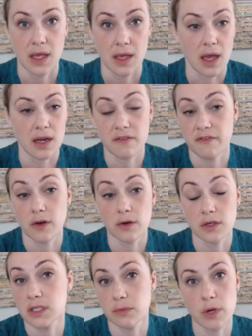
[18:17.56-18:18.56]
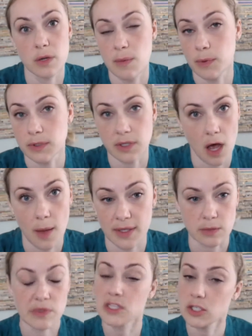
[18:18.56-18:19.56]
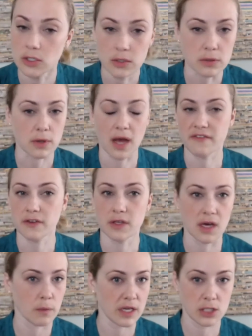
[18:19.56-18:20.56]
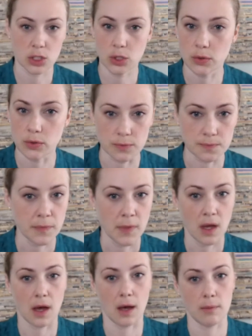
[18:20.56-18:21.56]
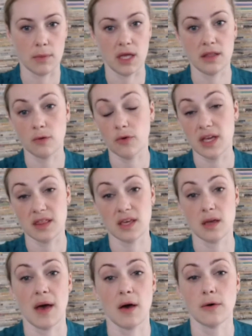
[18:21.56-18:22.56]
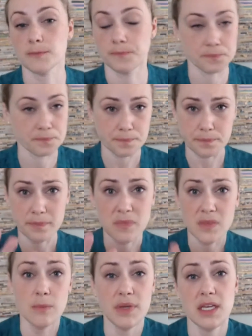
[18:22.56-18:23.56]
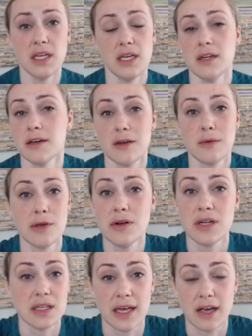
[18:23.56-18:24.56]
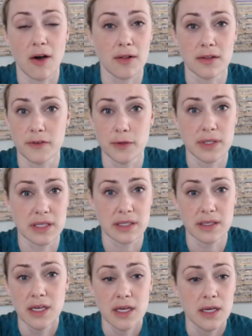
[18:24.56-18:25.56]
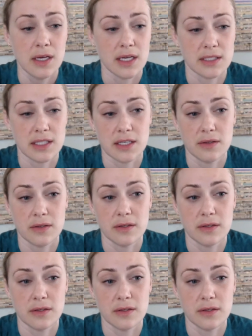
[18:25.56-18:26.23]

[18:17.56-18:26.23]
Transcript: and it felt good to read people's comments. Me too. I feel that way too. Um, and the great thing about being in a community like all of you is that